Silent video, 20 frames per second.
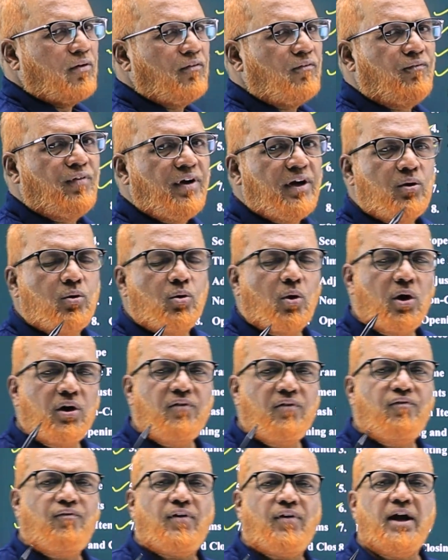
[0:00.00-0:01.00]
We
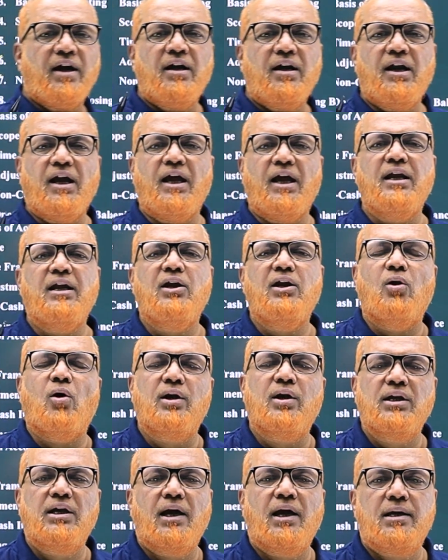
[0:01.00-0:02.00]
don't find any
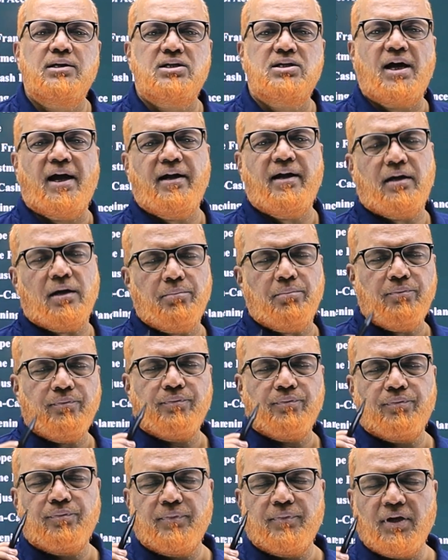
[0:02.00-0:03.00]
non-cash item
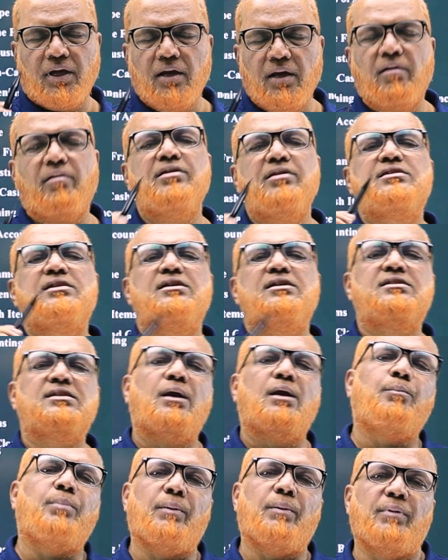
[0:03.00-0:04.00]
in receipts
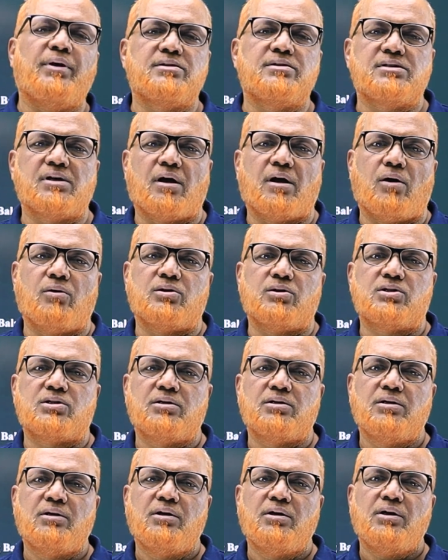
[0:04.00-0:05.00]
and payments
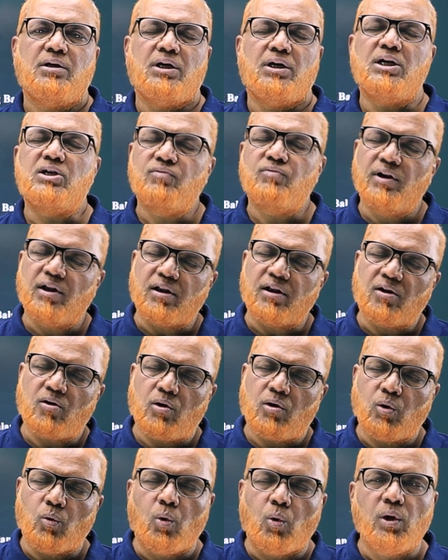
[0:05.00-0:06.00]
account. It will
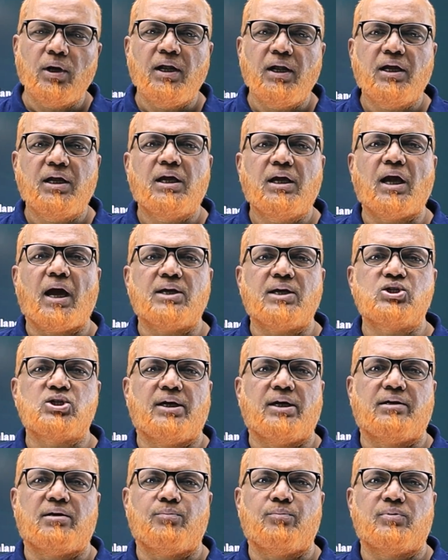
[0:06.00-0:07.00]
record only cash
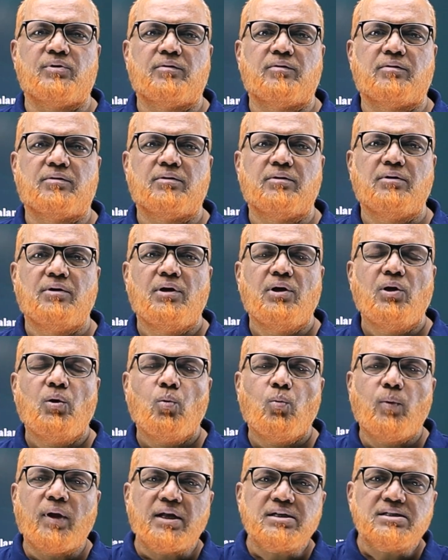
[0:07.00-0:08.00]
items.
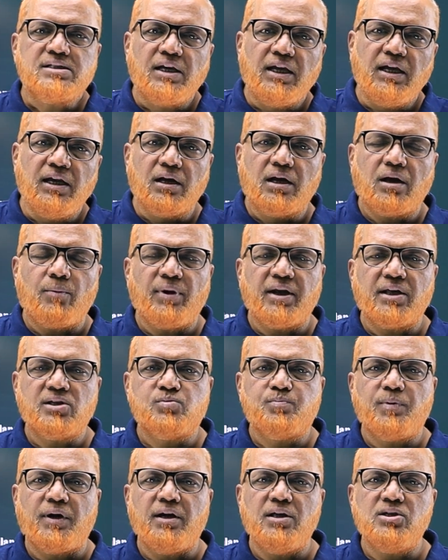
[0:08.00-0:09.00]
Whereas income and
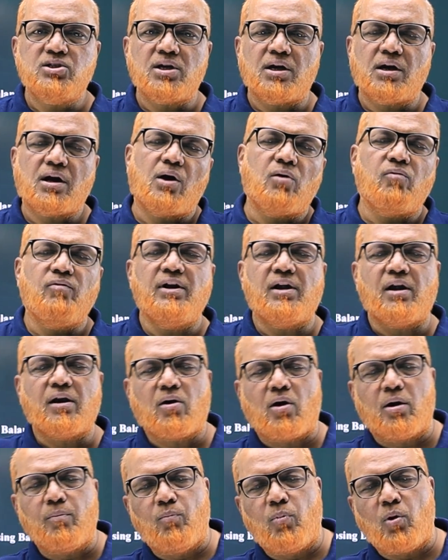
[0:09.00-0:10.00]
expenditure account will
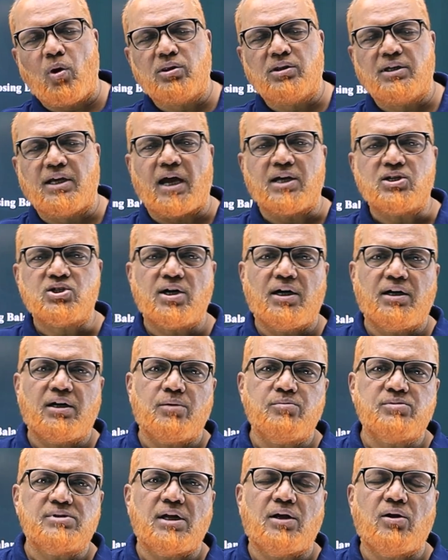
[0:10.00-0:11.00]
record both cash
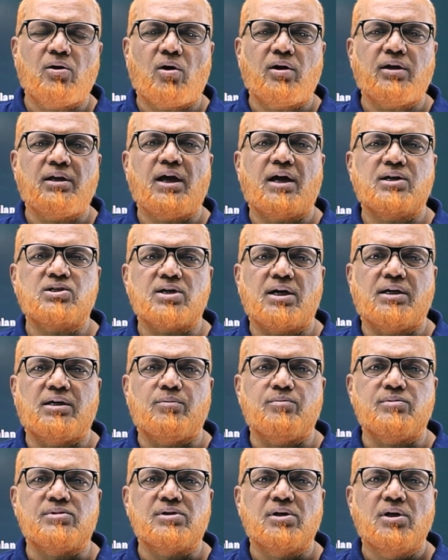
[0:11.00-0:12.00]
items and non-cash
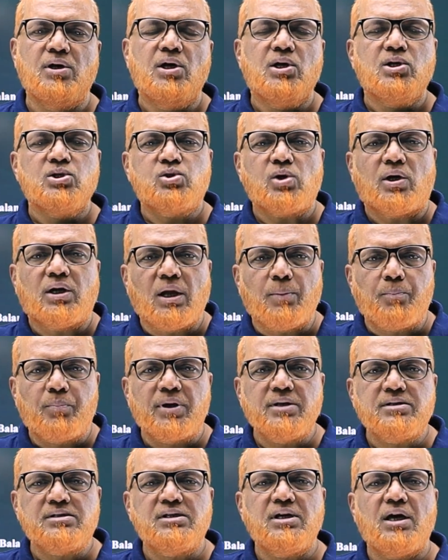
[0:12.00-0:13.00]
items. So
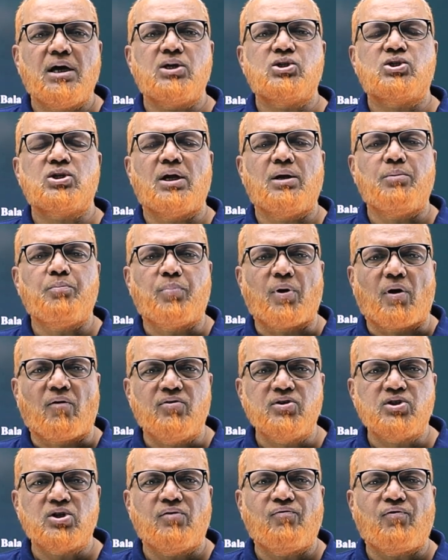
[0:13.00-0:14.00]
depreciation,
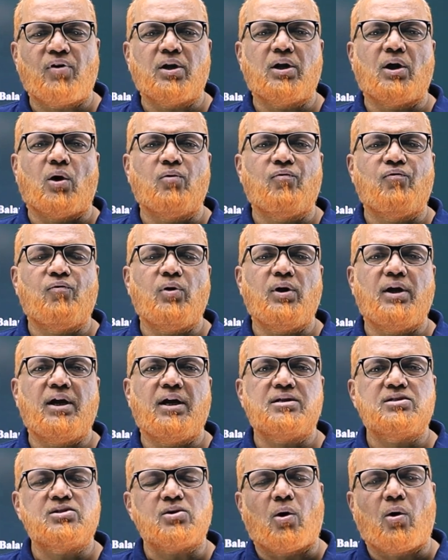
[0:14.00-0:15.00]
provision for doubtful
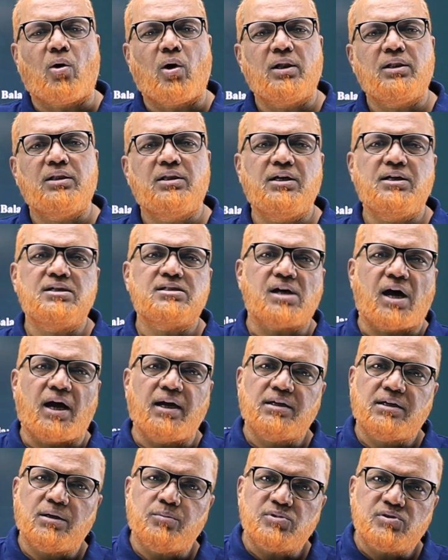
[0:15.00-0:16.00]
debts, all these
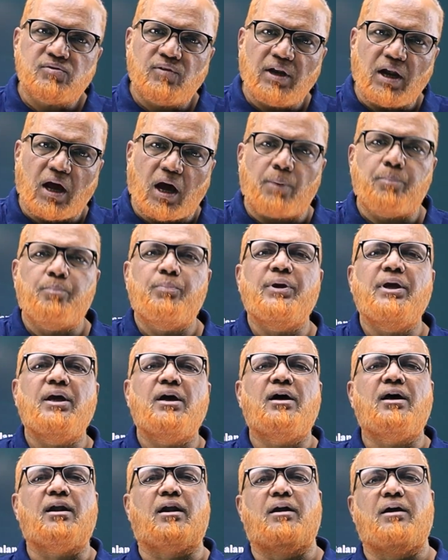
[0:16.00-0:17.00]
items will
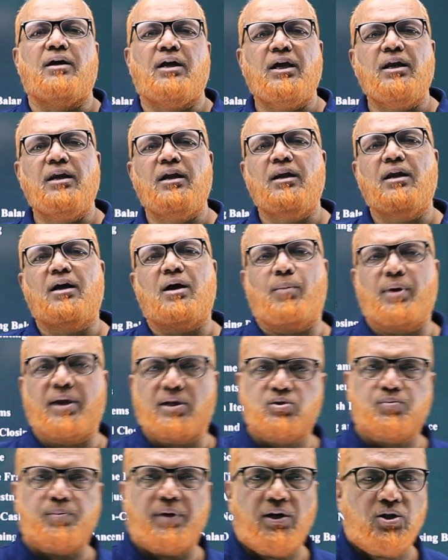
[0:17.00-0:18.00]
appear in income and
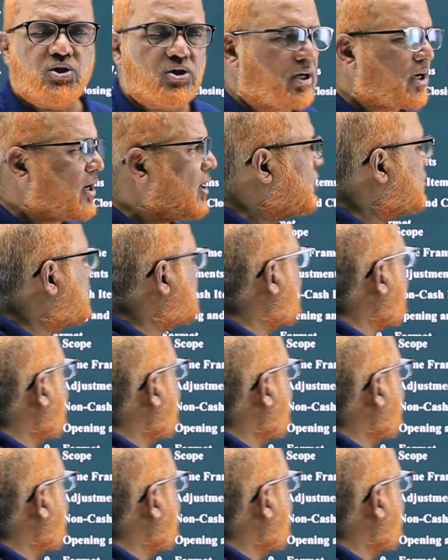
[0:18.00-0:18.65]
expenditure account.